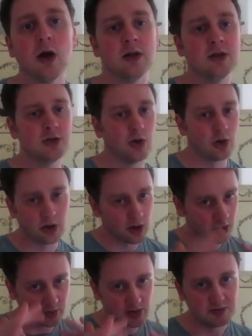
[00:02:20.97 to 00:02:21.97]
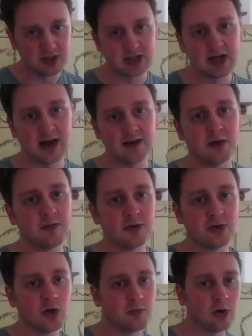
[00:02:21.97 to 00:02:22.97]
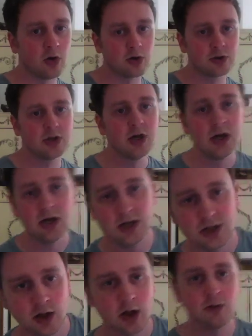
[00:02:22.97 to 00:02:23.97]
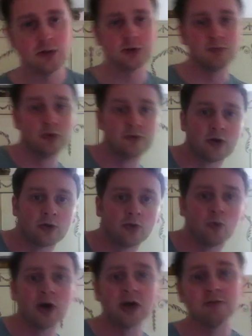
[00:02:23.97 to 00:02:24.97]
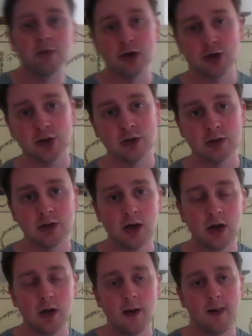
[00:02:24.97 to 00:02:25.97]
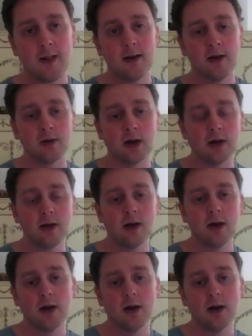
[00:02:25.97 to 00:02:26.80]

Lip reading: And he's not a guy who keeps his guard up and sort of blocks. He's a guy who's just moving out of the way of punches. Okay.